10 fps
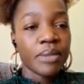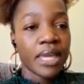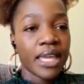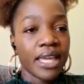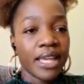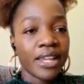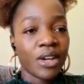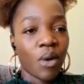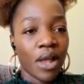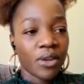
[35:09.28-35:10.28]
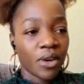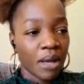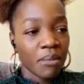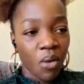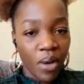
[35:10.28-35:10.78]
To me ilikuwa
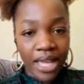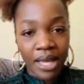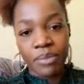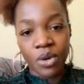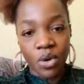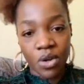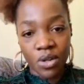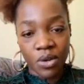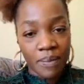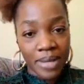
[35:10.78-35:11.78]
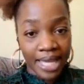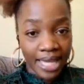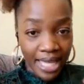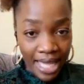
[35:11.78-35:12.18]
ndio kama wake up call kwamba